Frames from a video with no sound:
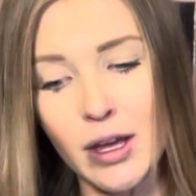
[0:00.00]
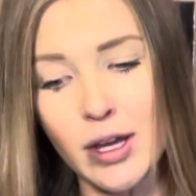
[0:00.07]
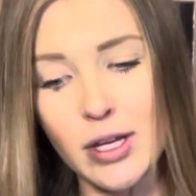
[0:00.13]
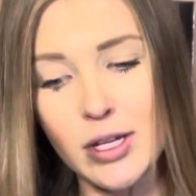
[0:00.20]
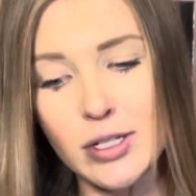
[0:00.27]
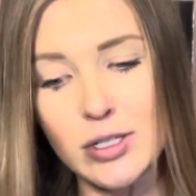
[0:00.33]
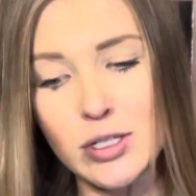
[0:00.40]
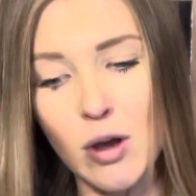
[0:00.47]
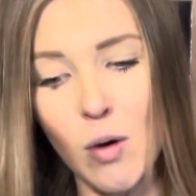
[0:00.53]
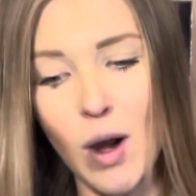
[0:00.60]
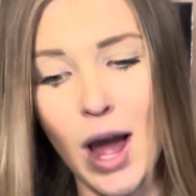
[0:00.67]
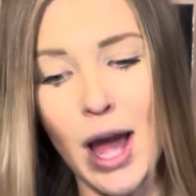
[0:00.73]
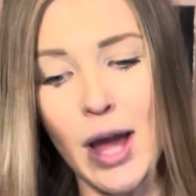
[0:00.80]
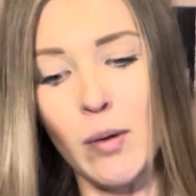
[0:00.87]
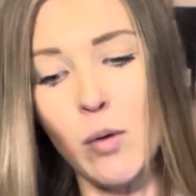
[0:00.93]
So
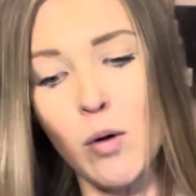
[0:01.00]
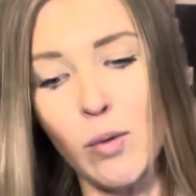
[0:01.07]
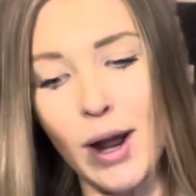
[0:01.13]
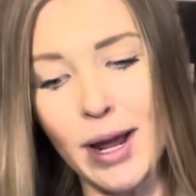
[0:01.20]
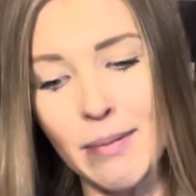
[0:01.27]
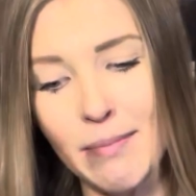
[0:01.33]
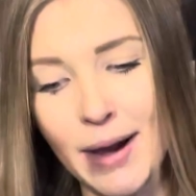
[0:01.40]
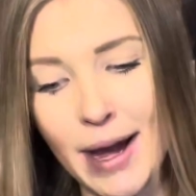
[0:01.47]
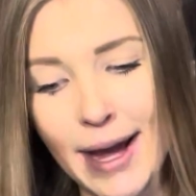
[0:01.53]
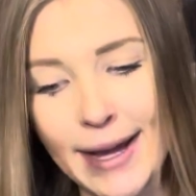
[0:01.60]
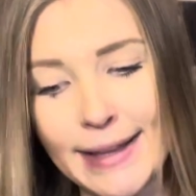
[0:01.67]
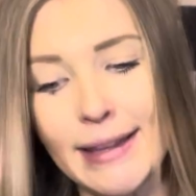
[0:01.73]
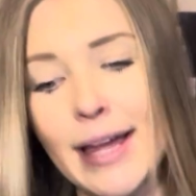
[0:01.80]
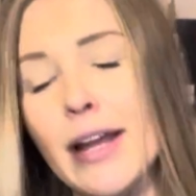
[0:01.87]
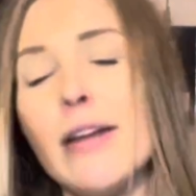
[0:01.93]
I will write
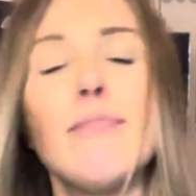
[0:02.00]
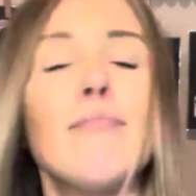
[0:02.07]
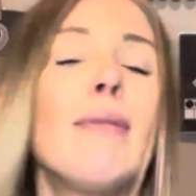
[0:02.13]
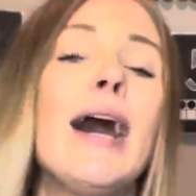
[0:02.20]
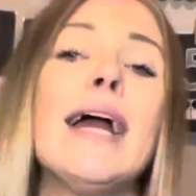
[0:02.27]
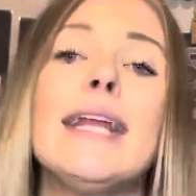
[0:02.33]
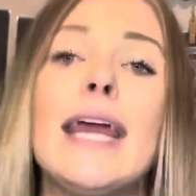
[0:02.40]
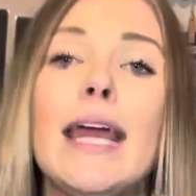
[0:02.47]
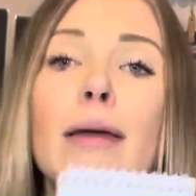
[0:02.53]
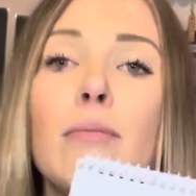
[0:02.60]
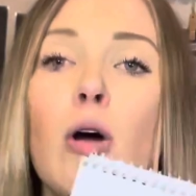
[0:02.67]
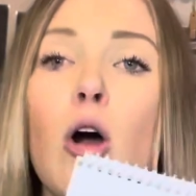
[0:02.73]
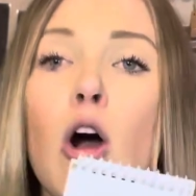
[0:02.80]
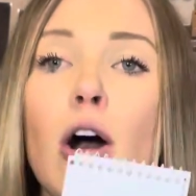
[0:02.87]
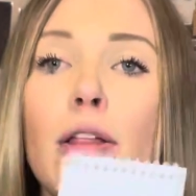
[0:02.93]
my name
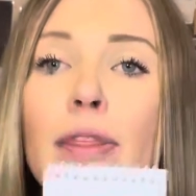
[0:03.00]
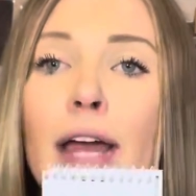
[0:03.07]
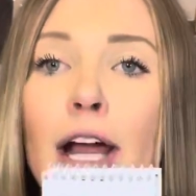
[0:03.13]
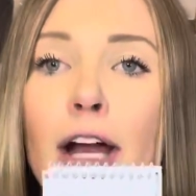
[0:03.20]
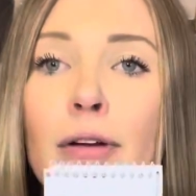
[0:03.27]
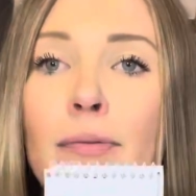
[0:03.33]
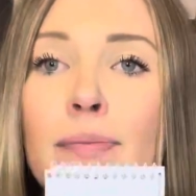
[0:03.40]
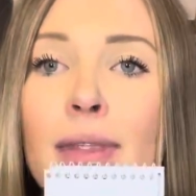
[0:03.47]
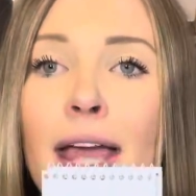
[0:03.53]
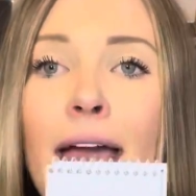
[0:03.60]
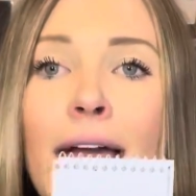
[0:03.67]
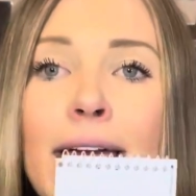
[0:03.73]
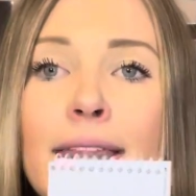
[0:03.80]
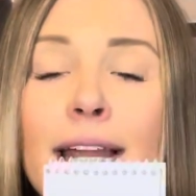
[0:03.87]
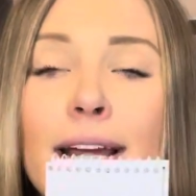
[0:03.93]
on there.
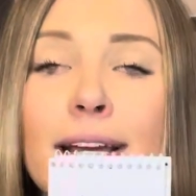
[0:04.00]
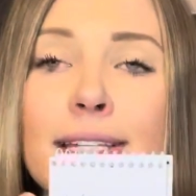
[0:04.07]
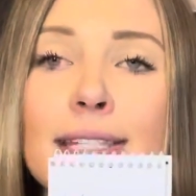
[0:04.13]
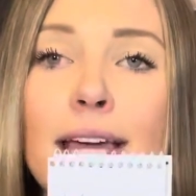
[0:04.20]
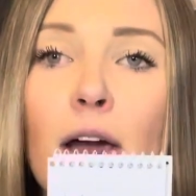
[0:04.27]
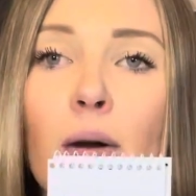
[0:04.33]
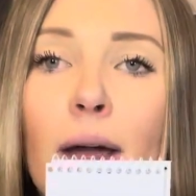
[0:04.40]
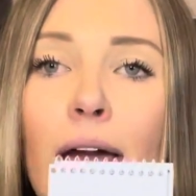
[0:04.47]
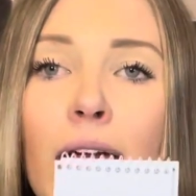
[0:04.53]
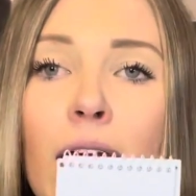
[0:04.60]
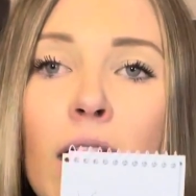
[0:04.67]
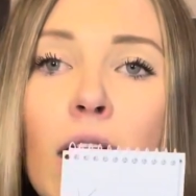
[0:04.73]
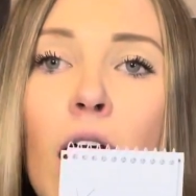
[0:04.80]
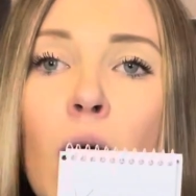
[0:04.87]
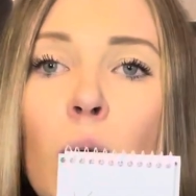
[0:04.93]
And then I say, okay,
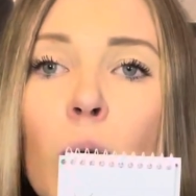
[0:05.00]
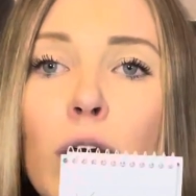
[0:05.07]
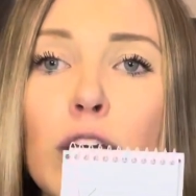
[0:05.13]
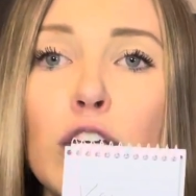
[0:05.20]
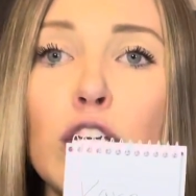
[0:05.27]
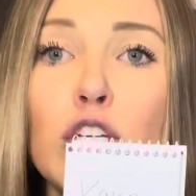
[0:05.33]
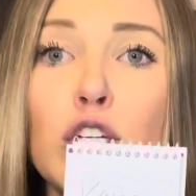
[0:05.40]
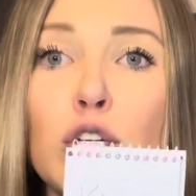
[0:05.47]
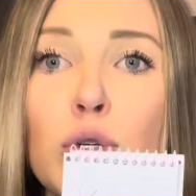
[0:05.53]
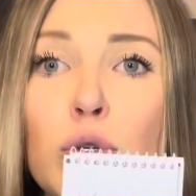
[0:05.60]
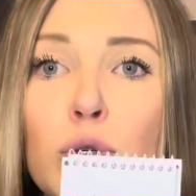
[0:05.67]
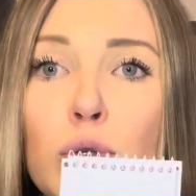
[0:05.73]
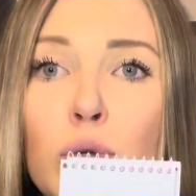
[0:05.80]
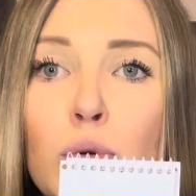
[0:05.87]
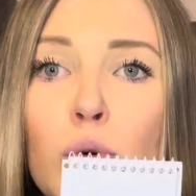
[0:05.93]
I want
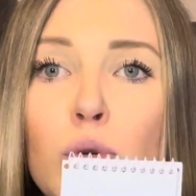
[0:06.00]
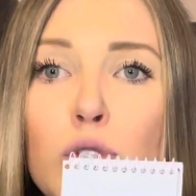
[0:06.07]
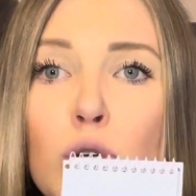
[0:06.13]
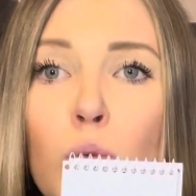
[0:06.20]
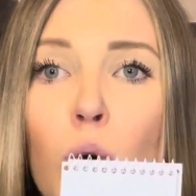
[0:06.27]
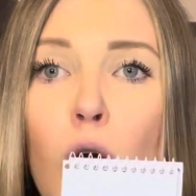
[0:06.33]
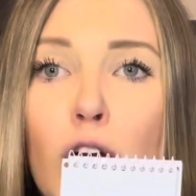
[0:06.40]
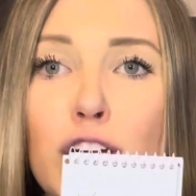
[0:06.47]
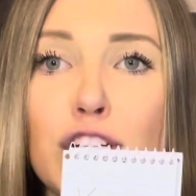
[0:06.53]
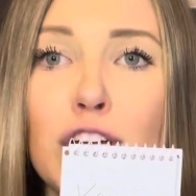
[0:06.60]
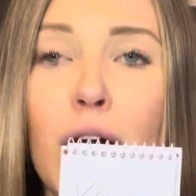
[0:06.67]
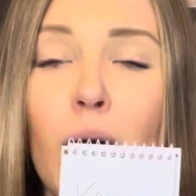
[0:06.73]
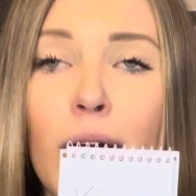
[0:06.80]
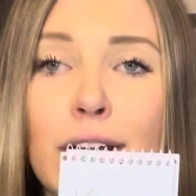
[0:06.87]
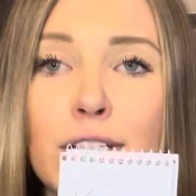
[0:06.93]
you to watch
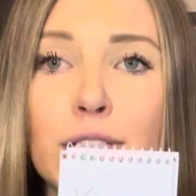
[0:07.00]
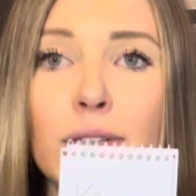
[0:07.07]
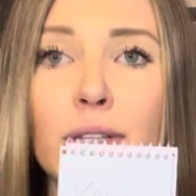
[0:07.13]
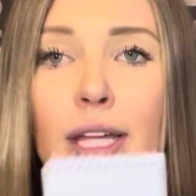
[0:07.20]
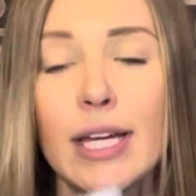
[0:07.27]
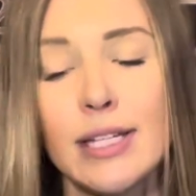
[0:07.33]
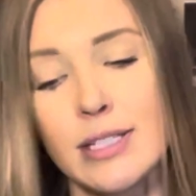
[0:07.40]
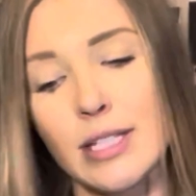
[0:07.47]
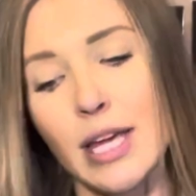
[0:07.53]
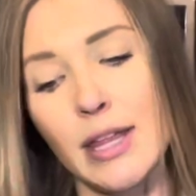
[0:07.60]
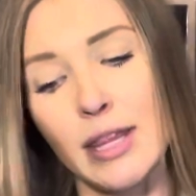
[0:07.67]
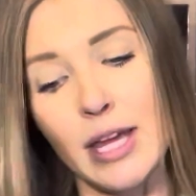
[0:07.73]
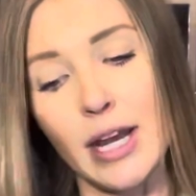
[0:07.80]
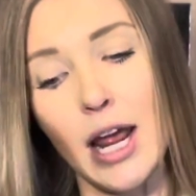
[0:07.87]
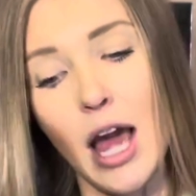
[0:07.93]
how I do this. And
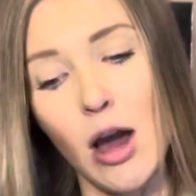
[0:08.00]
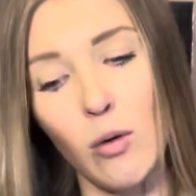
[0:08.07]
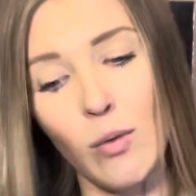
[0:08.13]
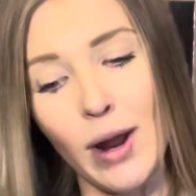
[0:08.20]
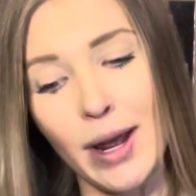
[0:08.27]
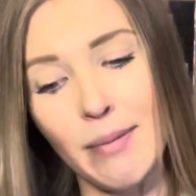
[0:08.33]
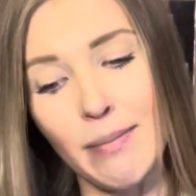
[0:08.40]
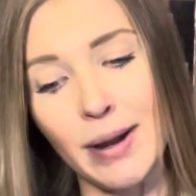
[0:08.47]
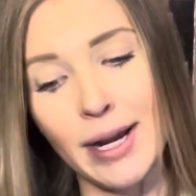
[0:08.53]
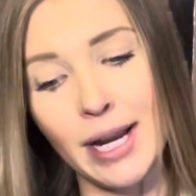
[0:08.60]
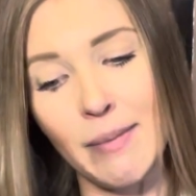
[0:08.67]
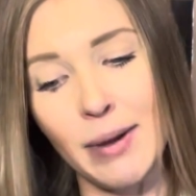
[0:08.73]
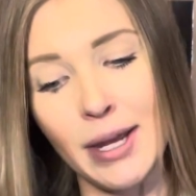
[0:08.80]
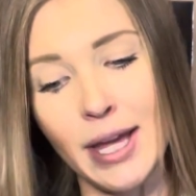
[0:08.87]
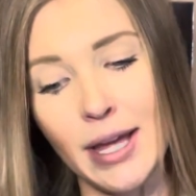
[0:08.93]
then I'll write my name
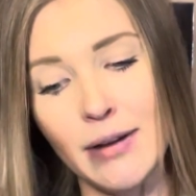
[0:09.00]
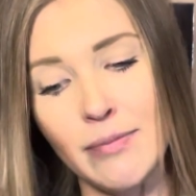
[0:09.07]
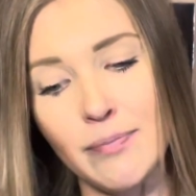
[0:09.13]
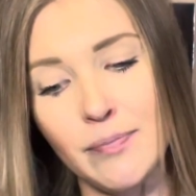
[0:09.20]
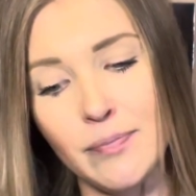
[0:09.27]
again.